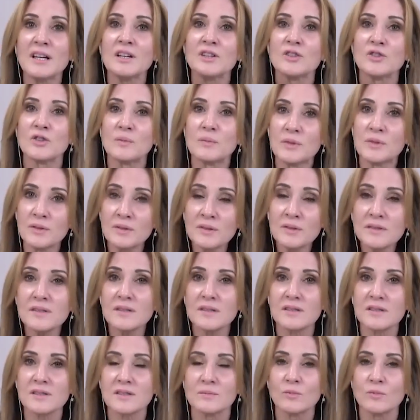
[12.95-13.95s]
your immune
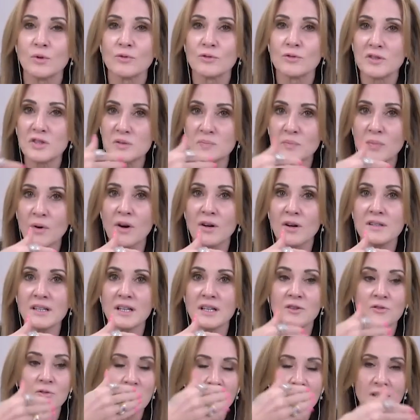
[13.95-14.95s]
system will respond
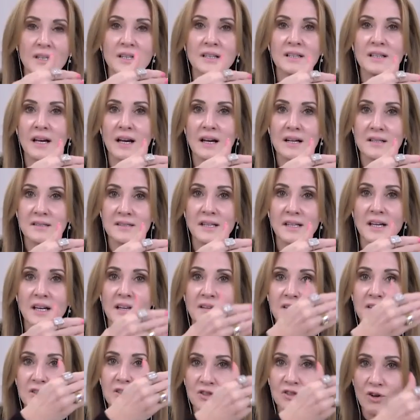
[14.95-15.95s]
and recognize
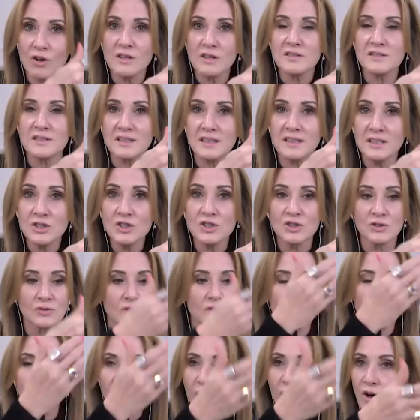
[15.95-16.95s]
the toxic issue,
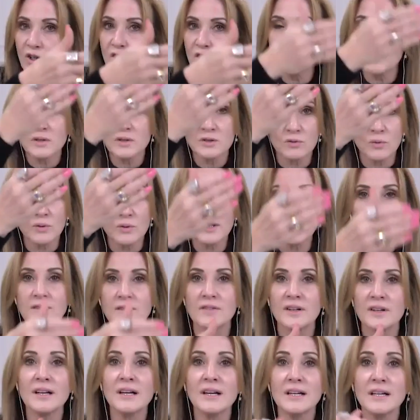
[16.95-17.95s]
the argument or
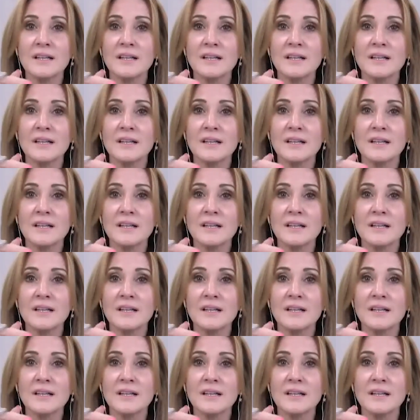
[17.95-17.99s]
whatever,